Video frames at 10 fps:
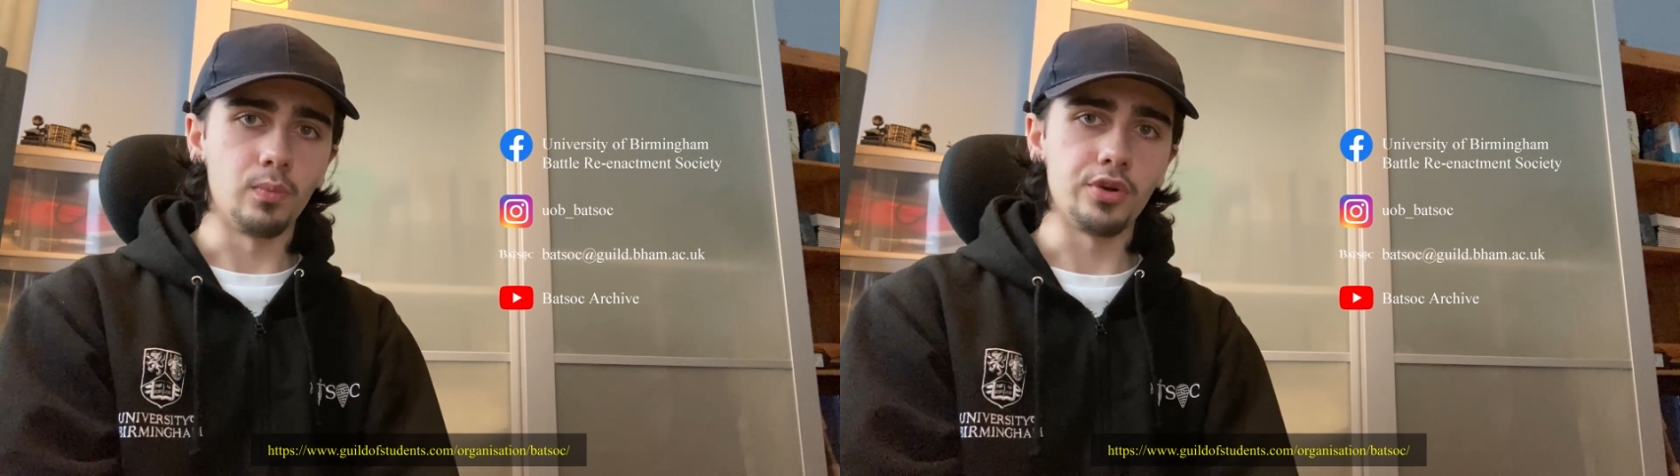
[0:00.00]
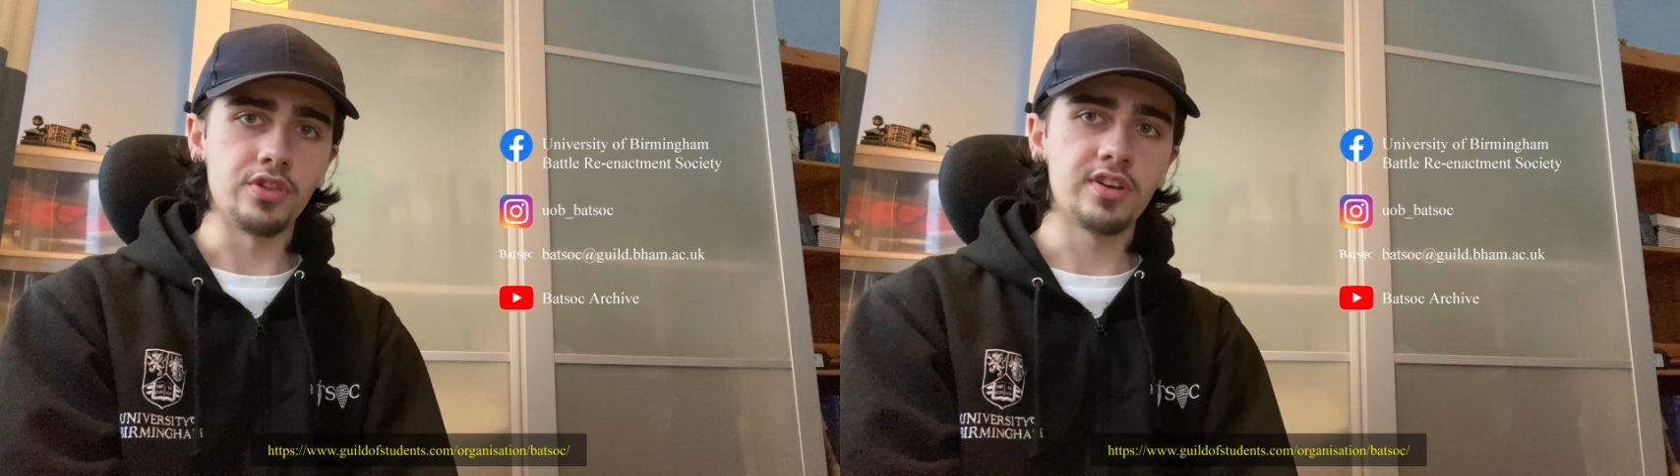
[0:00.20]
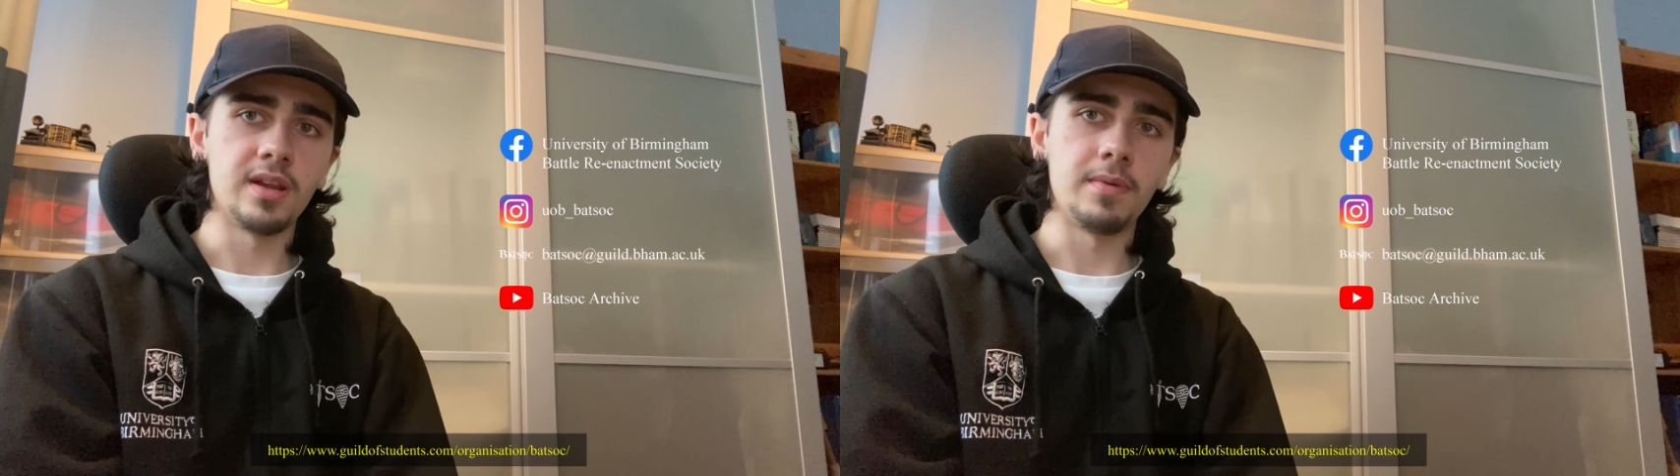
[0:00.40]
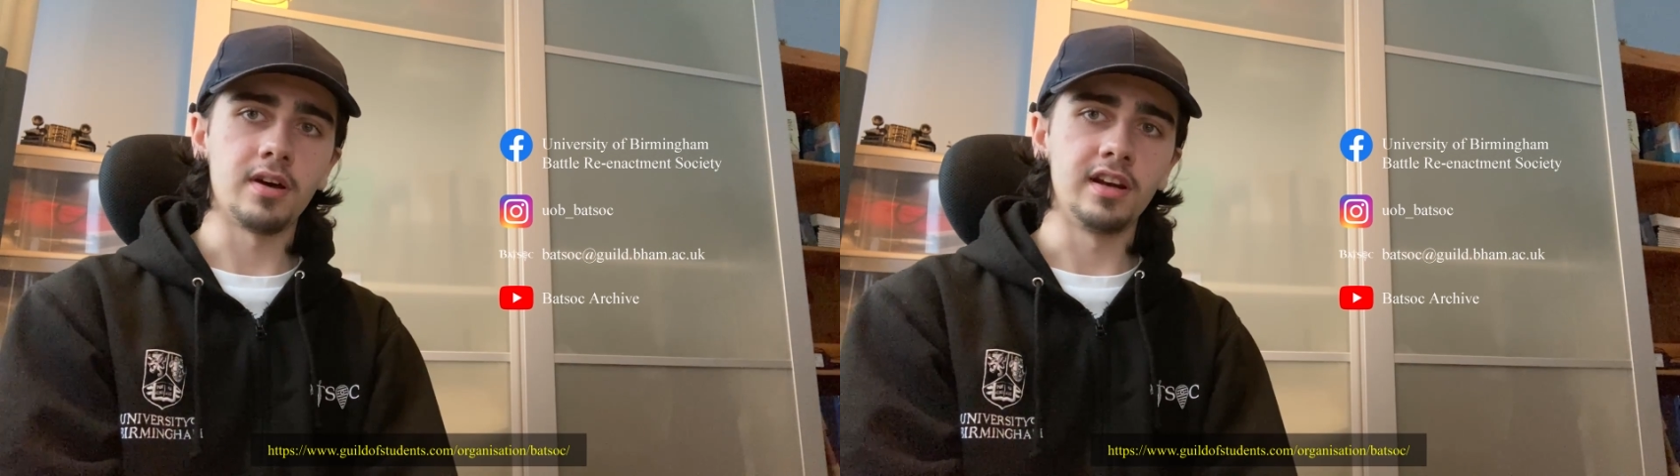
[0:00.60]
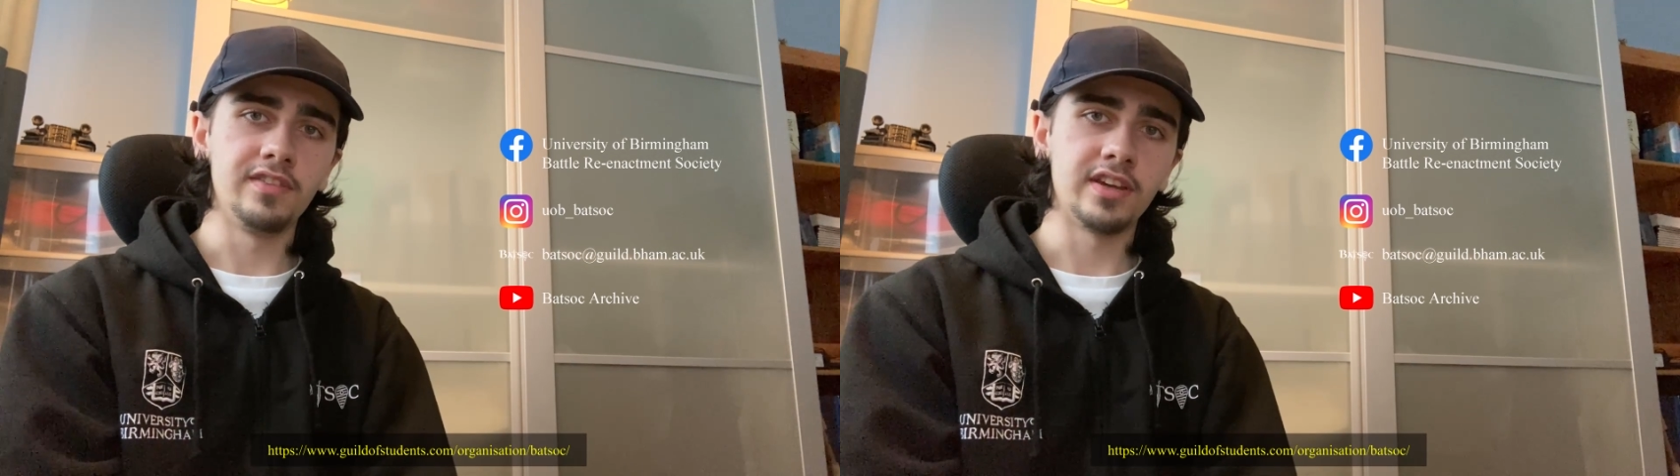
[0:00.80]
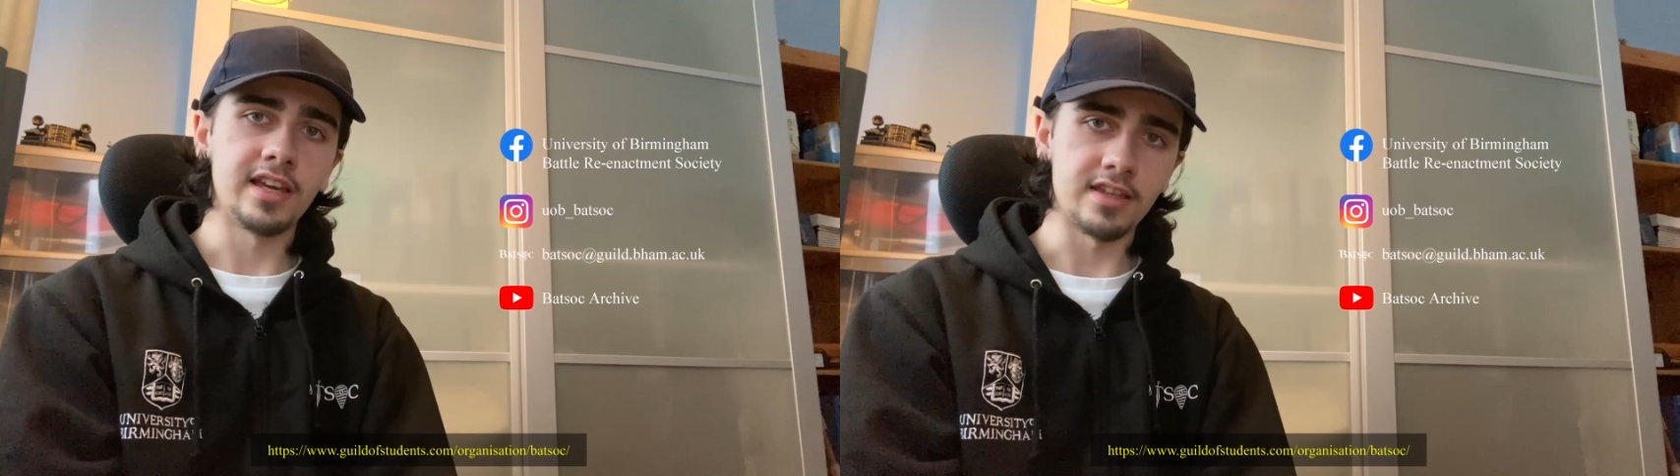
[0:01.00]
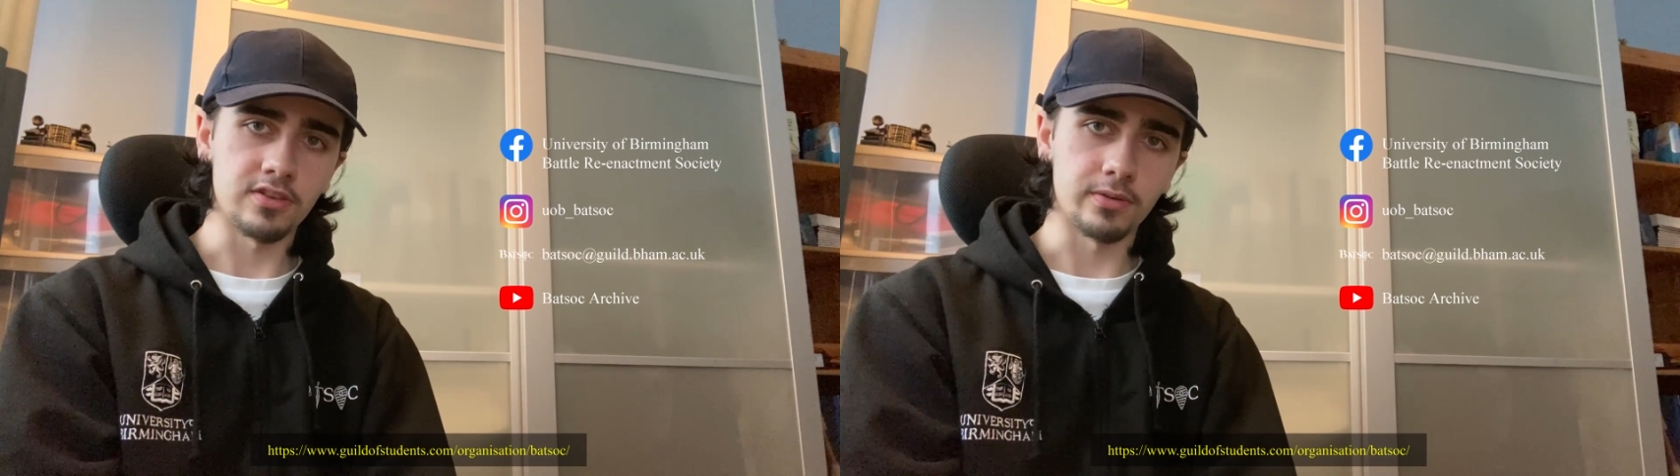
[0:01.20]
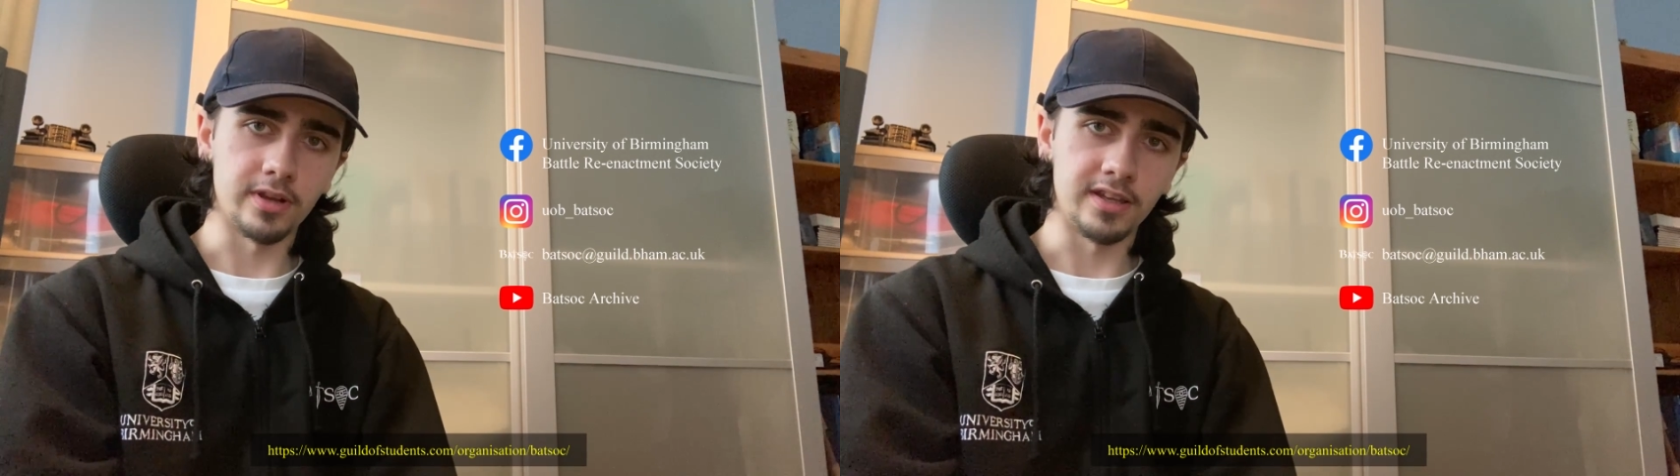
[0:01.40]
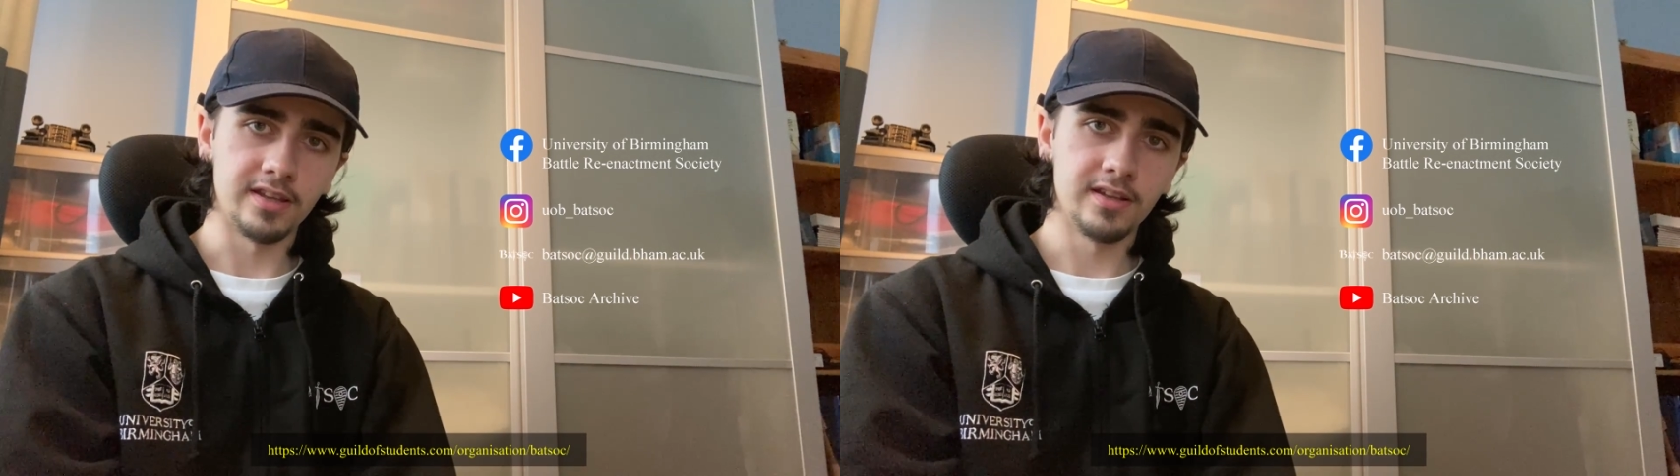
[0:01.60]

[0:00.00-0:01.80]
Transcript: which is going to be on living history.